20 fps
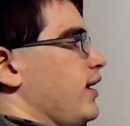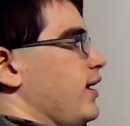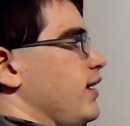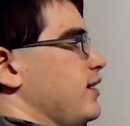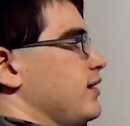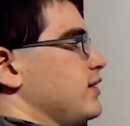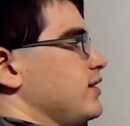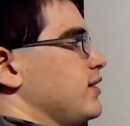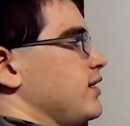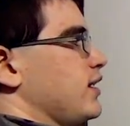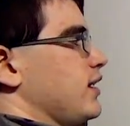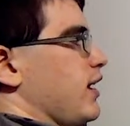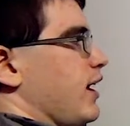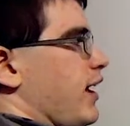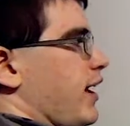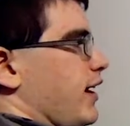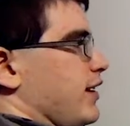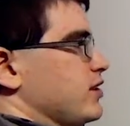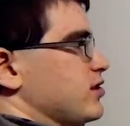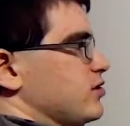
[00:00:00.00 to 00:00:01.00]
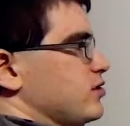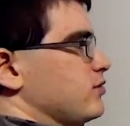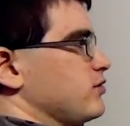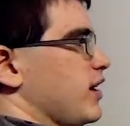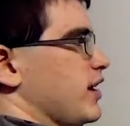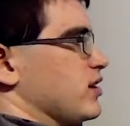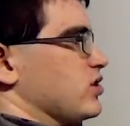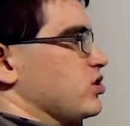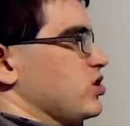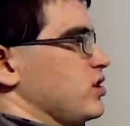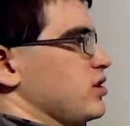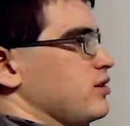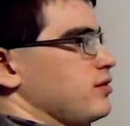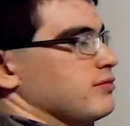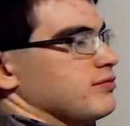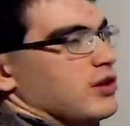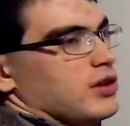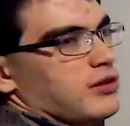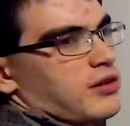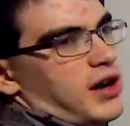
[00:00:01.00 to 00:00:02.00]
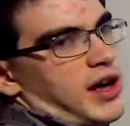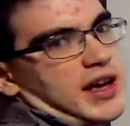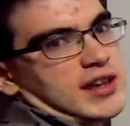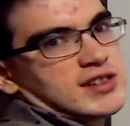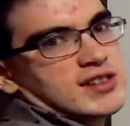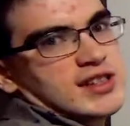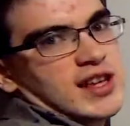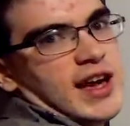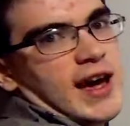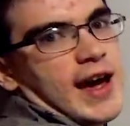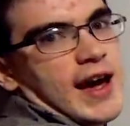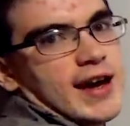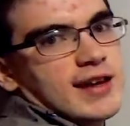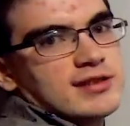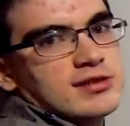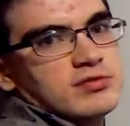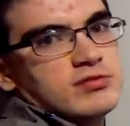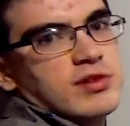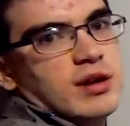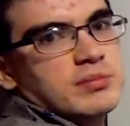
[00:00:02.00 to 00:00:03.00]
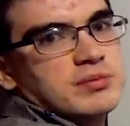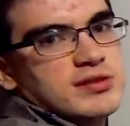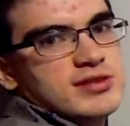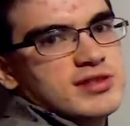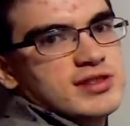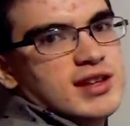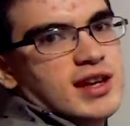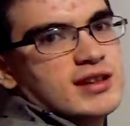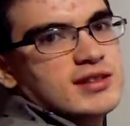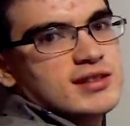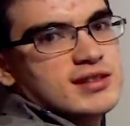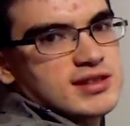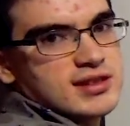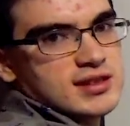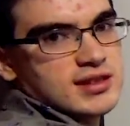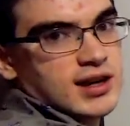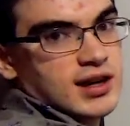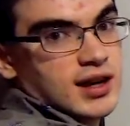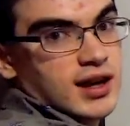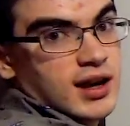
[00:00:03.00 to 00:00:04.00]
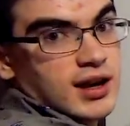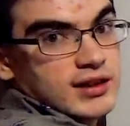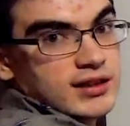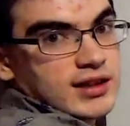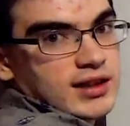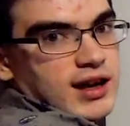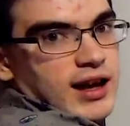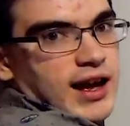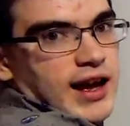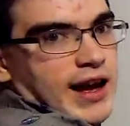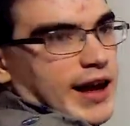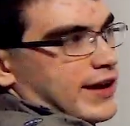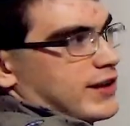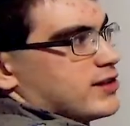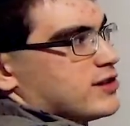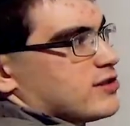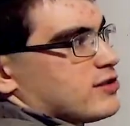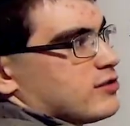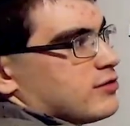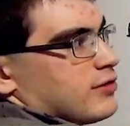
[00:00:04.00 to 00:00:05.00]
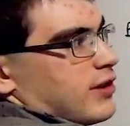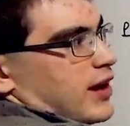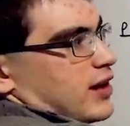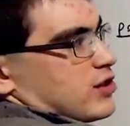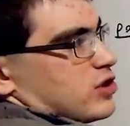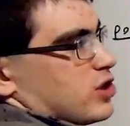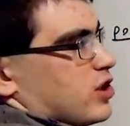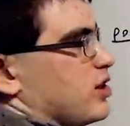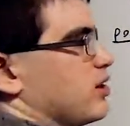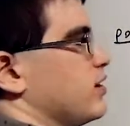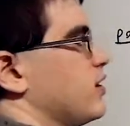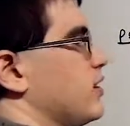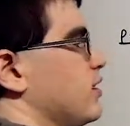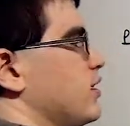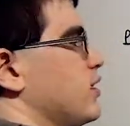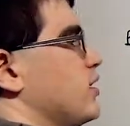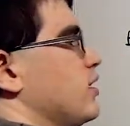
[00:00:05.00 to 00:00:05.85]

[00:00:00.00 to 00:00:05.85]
in the x direction, where x hat represents the x direction,